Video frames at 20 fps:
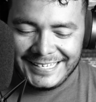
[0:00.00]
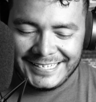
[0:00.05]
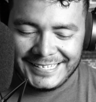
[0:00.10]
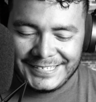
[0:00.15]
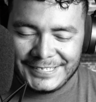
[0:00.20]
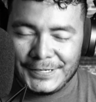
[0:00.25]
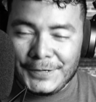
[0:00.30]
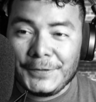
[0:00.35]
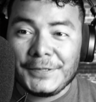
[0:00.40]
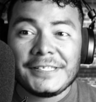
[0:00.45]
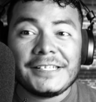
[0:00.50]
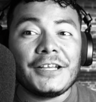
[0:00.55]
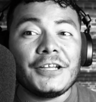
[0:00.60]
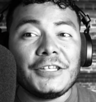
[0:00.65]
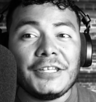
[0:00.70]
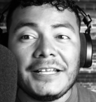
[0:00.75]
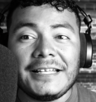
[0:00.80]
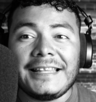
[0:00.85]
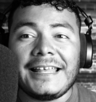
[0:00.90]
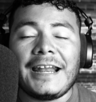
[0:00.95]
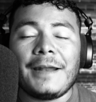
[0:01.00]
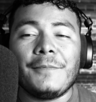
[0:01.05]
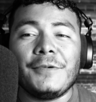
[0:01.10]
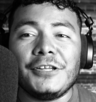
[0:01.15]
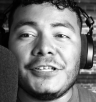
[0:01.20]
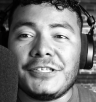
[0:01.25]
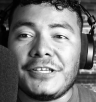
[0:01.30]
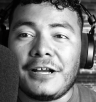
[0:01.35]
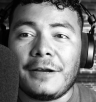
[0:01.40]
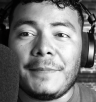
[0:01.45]
So it's a good thing that I'm
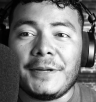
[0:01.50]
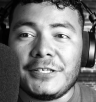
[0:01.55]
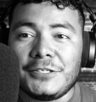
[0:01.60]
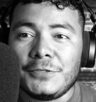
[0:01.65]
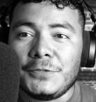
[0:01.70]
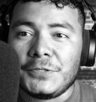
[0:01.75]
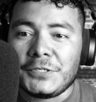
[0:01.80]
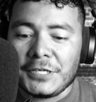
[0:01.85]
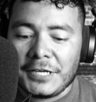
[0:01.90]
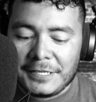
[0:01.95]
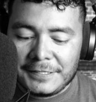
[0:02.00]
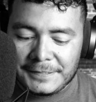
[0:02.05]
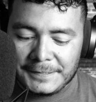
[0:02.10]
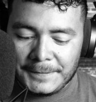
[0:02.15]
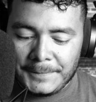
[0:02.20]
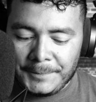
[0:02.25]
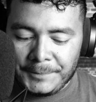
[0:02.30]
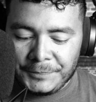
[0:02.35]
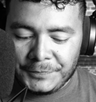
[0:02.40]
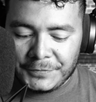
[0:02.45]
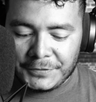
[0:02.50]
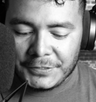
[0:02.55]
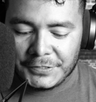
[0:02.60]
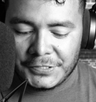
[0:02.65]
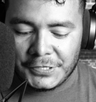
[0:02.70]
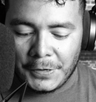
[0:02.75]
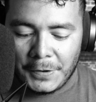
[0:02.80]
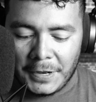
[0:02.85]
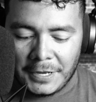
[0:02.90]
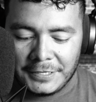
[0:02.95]
only talking about 2 shots.
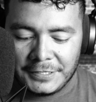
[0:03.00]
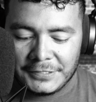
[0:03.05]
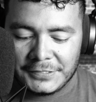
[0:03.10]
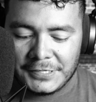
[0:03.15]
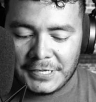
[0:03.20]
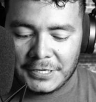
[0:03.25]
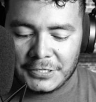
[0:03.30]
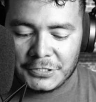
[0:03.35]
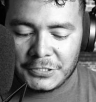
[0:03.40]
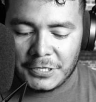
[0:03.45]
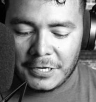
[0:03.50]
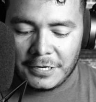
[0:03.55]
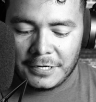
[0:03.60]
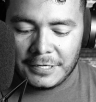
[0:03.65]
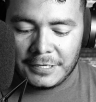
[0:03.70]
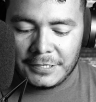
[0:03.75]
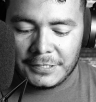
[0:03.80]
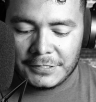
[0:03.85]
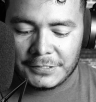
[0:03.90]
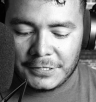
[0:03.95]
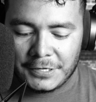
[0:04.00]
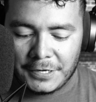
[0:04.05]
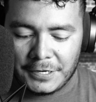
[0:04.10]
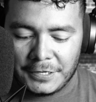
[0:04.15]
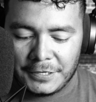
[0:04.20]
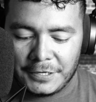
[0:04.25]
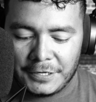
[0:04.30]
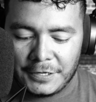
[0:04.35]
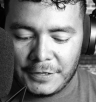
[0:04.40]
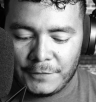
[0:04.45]
So on the second shot, it is
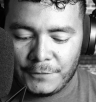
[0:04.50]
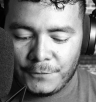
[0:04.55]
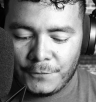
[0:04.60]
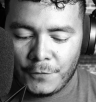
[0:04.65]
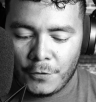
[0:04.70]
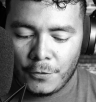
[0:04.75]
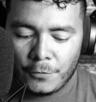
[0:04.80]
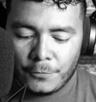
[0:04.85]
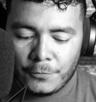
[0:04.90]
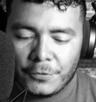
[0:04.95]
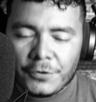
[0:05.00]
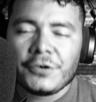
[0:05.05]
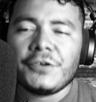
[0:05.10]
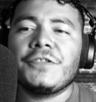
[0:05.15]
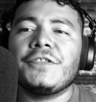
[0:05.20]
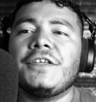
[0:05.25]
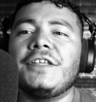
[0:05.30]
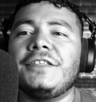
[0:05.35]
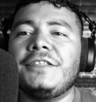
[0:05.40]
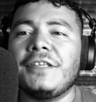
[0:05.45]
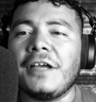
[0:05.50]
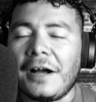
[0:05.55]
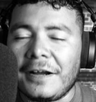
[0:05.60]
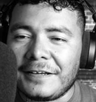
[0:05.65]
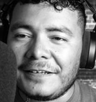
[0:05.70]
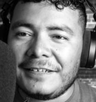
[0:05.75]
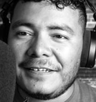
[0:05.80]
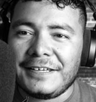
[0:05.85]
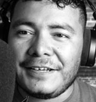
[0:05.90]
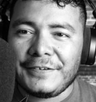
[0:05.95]
called Fort Worth
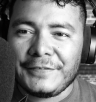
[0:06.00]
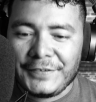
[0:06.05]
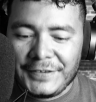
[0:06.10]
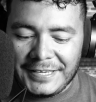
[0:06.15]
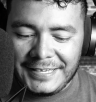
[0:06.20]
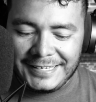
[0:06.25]
Doggy Love.